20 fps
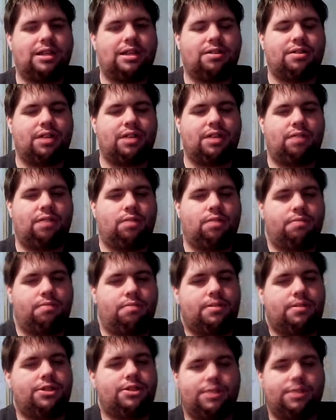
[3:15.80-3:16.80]
only on one
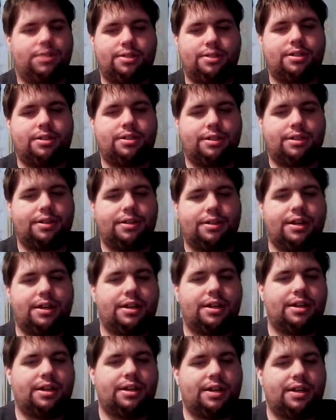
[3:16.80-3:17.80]
mission, so
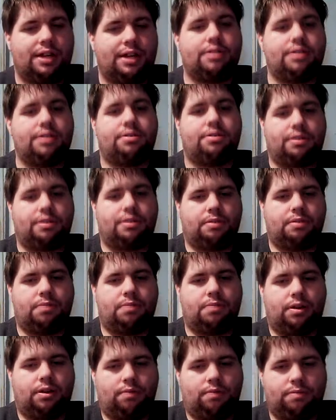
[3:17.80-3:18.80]
and during one
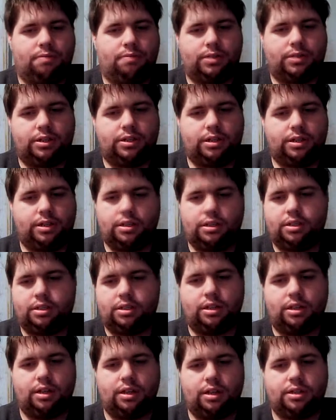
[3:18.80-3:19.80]
part of one mission, and
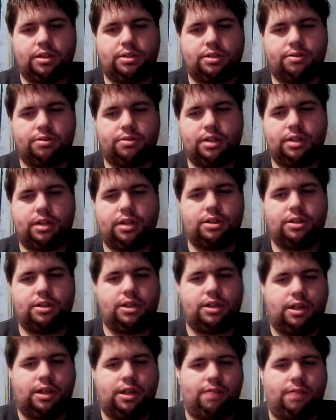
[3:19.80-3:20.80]
so long as you're
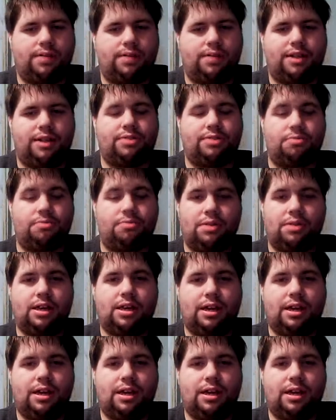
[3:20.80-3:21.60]
intelligent enough not to